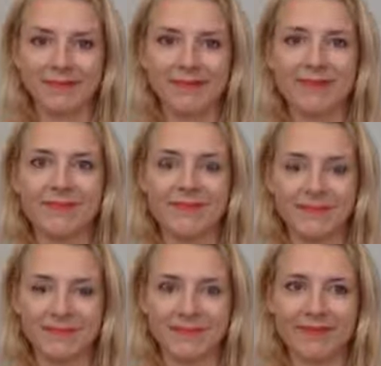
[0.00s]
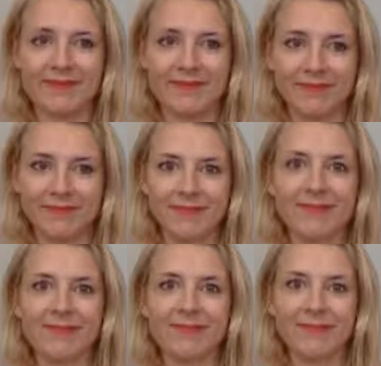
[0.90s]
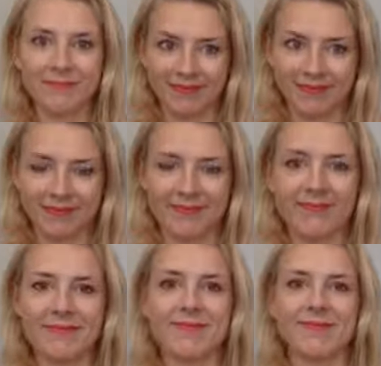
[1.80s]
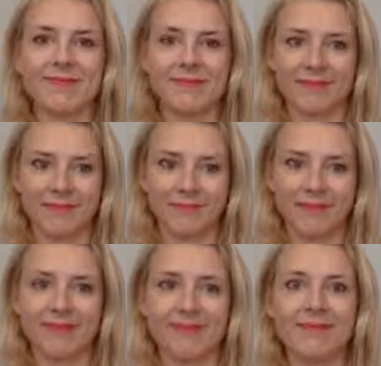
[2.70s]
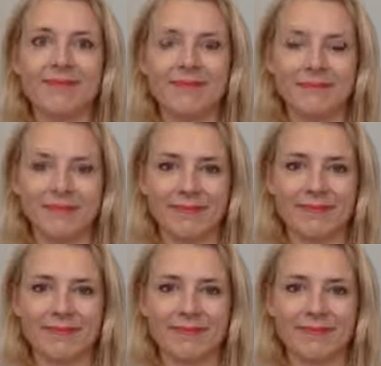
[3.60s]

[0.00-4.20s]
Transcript: (not speaking)